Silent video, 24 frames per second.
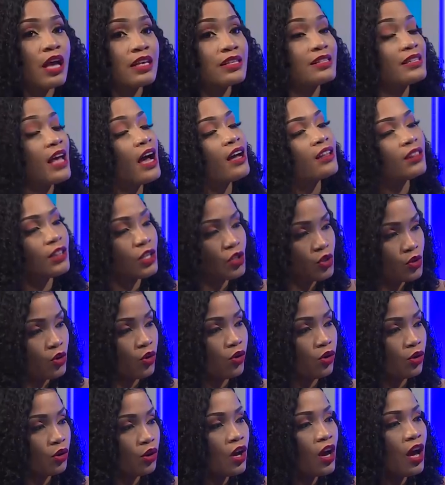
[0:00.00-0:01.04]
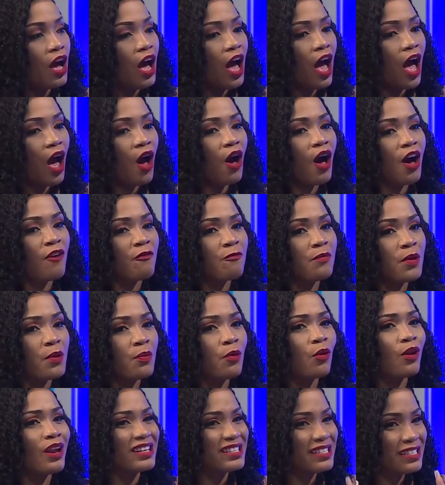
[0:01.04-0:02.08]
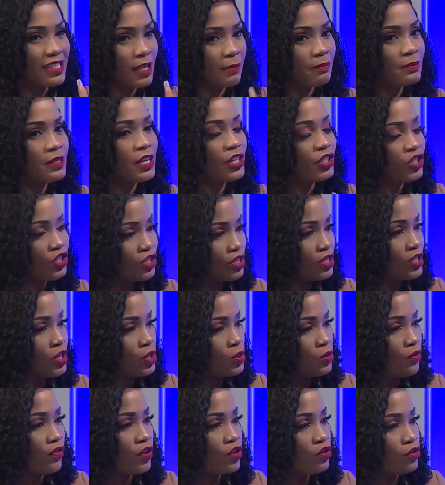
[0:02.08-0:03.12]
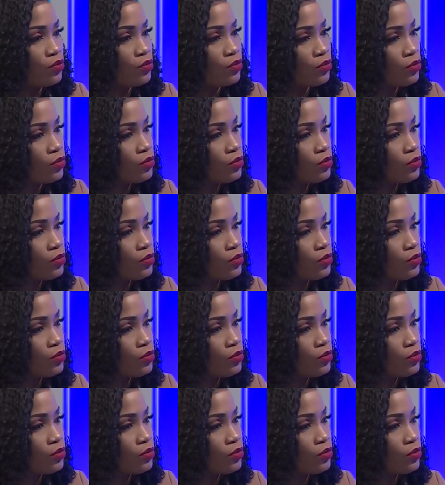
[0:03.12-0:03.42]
sang the song. How have people accepted Jesus Overdue?